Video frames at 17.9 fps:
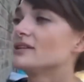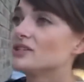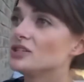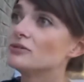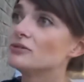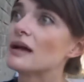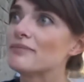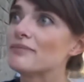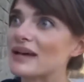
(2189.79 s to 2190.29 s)

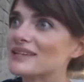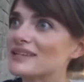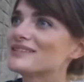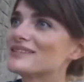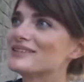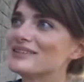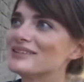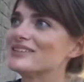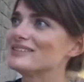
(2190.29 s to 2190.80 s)
do my
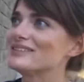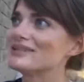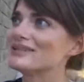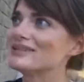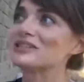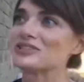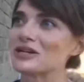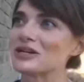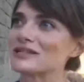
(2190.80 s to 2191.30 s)
best to
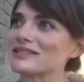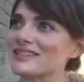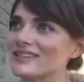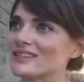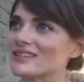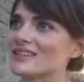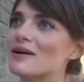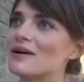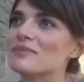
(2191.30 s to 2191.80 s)
do it
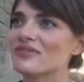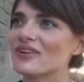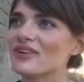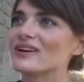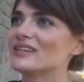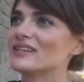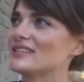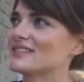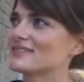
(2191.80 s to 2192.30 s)
justice. I'm a
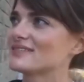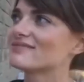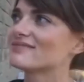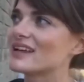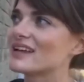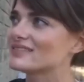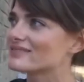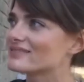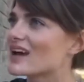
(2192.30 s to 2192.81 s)
very,
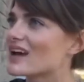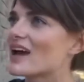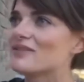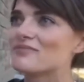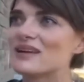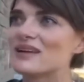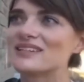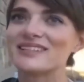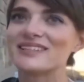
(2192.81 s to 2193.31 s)
like, kind
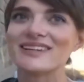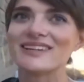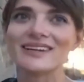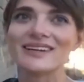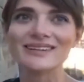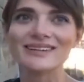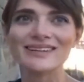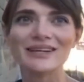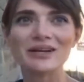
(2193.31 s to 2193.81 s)
of messy
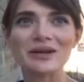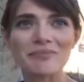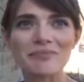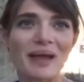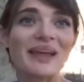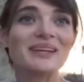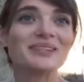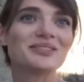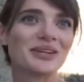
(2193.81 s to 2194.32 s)

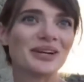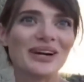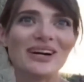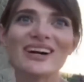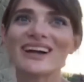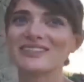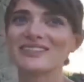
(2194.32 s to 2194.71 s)
painter,